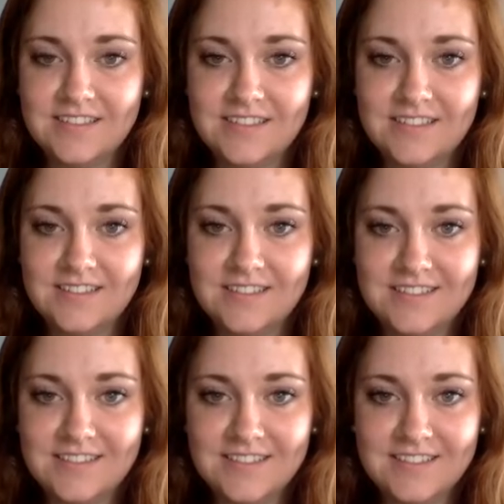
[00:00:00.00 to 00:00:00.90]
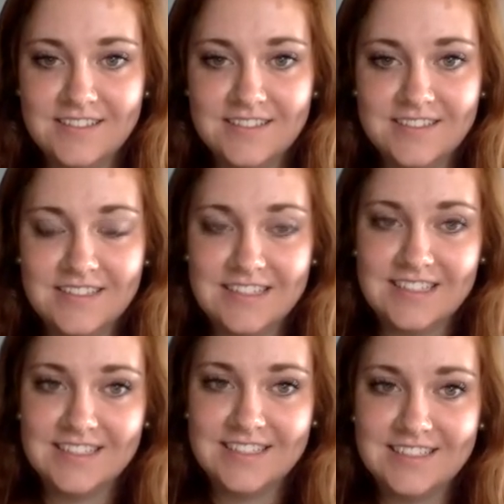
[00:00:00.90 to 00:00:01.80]

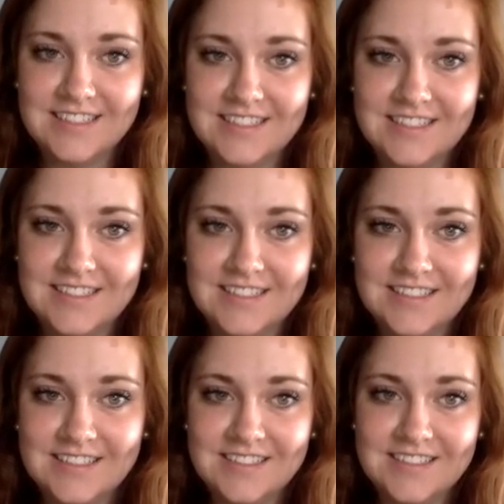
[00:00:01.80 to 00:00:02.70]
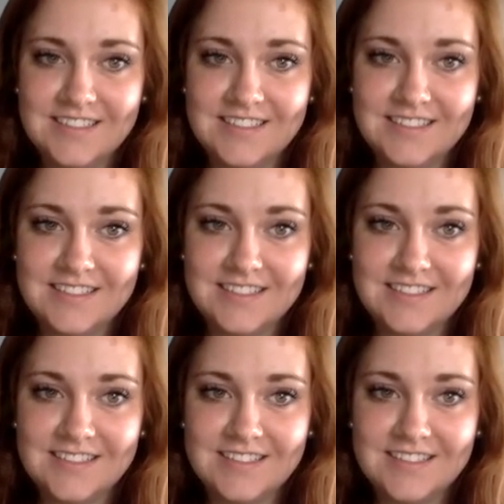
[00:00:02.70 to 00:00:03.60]

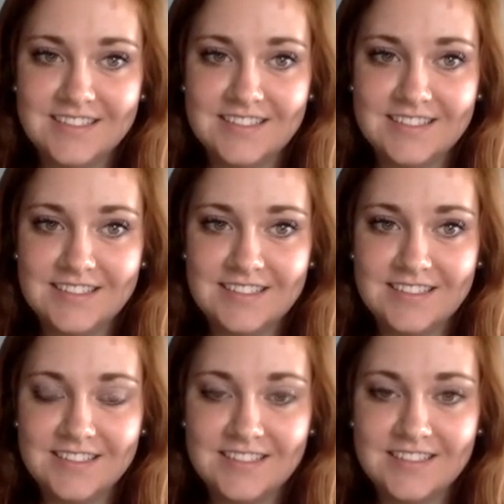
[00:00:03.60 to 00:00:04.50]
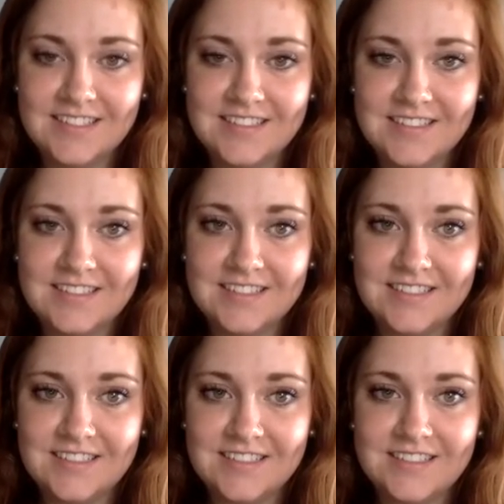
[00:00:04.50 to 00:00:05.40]

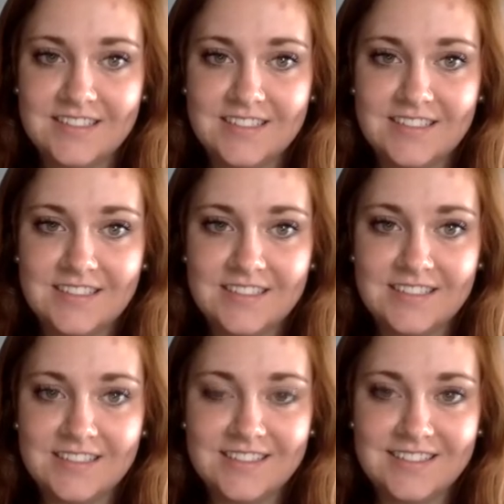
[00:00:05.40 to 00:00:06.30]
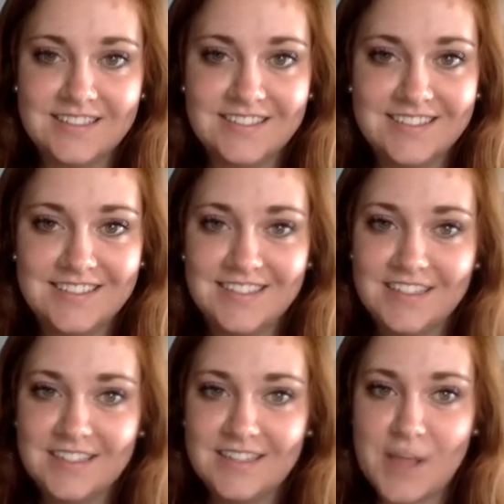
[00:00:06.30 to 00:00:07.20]

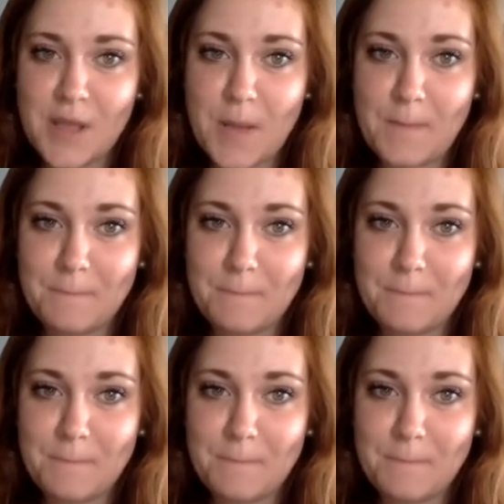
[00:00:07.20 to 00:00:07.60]
(not speaking)